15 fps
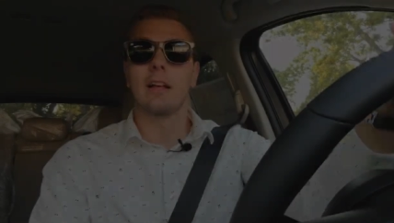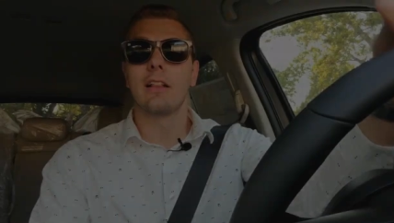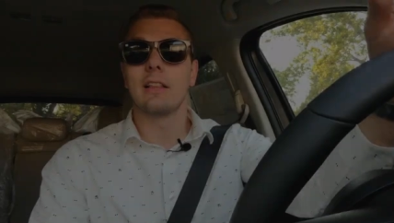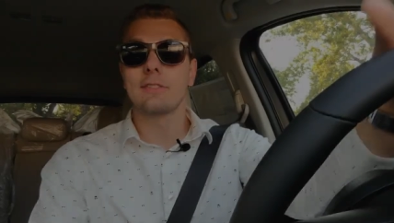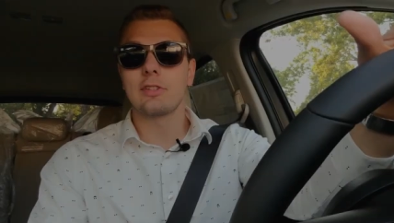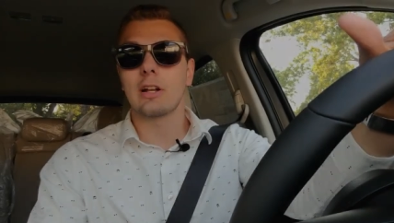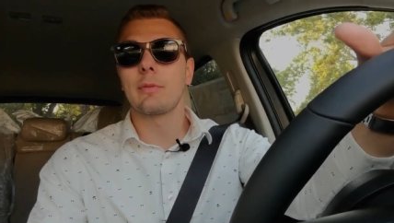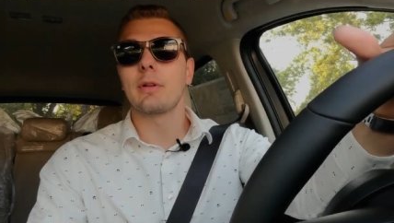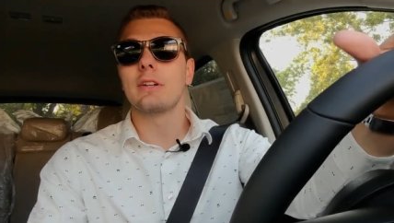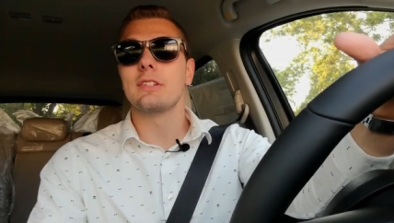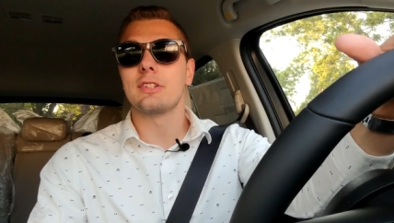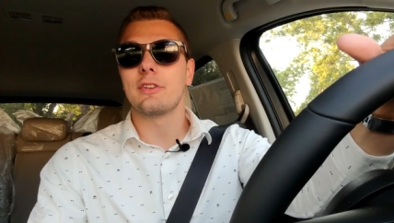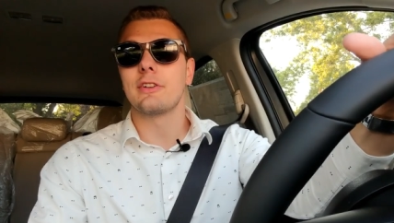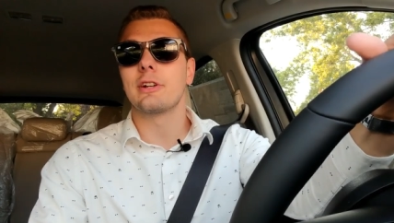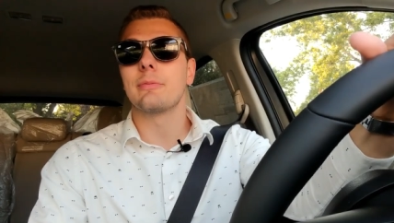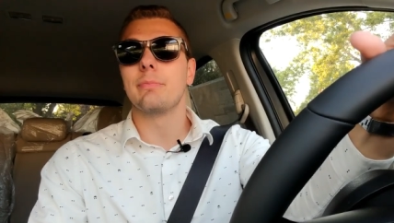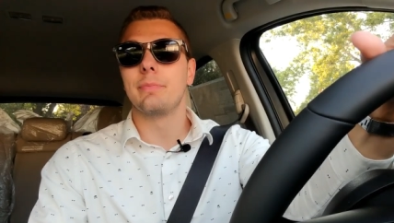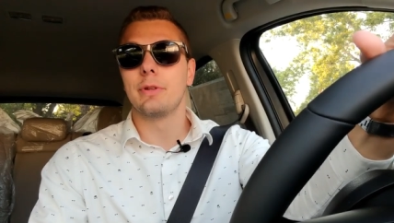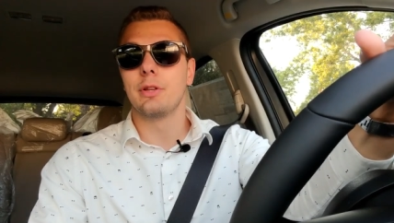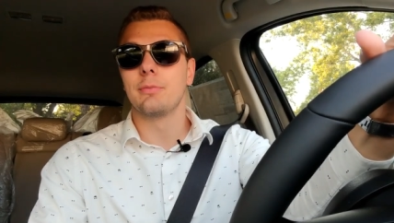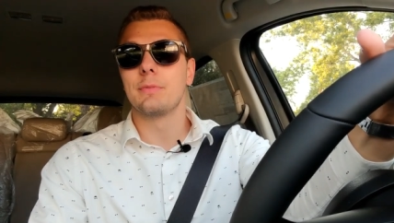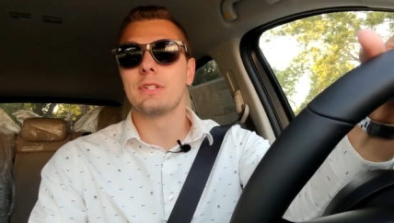Let's talk about interior
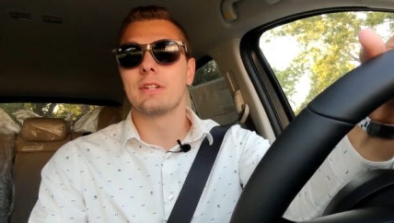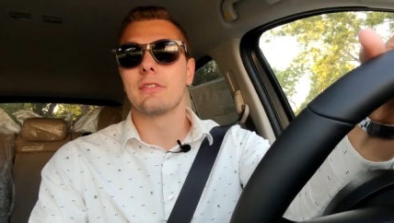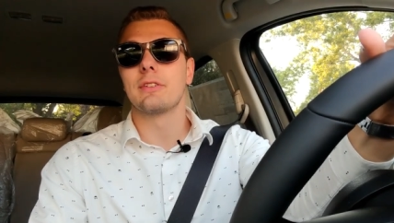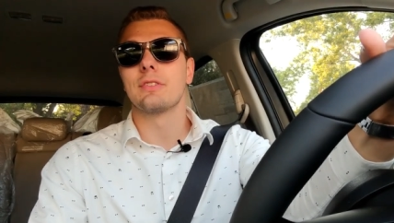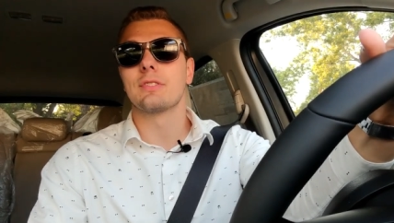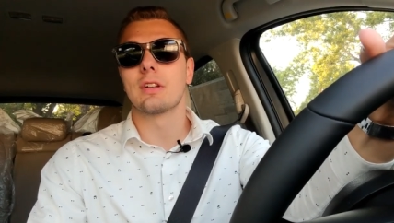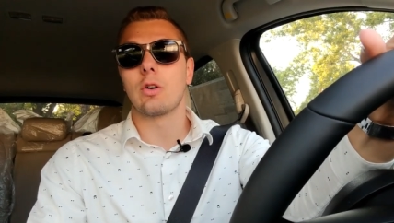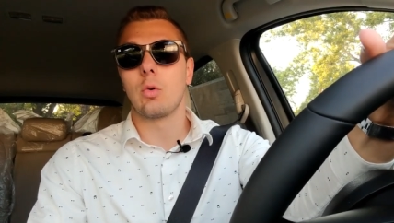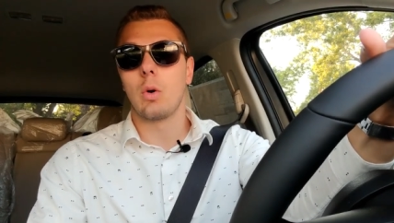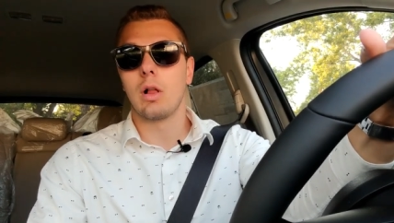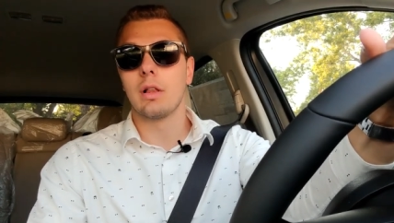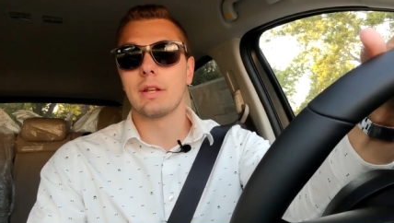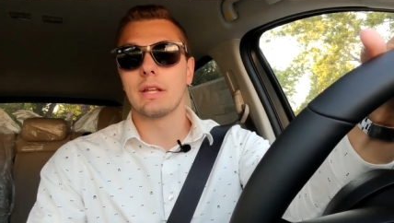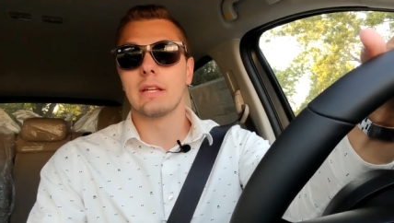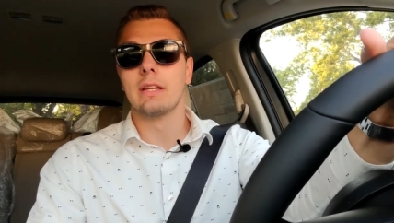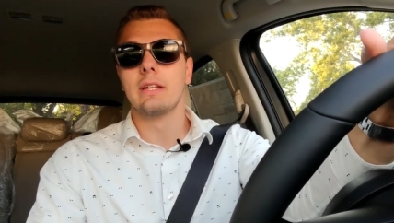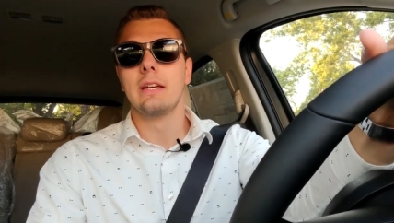build materials and quality.